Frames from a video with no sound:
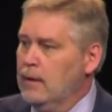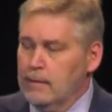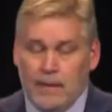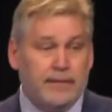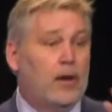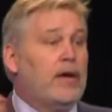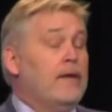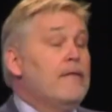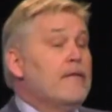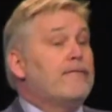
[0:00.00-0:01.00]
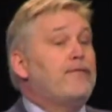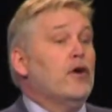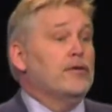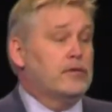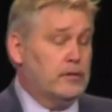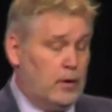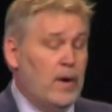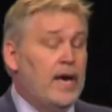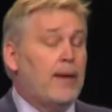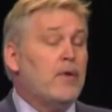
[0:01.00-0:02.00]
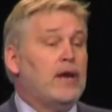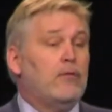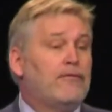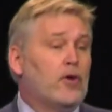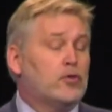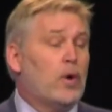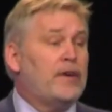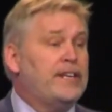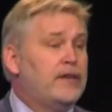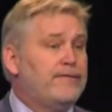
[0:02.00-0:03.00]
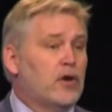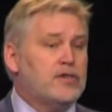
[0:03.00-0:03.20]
I said, okay, first, go ahead, I'm ready. First, what do I need to do first?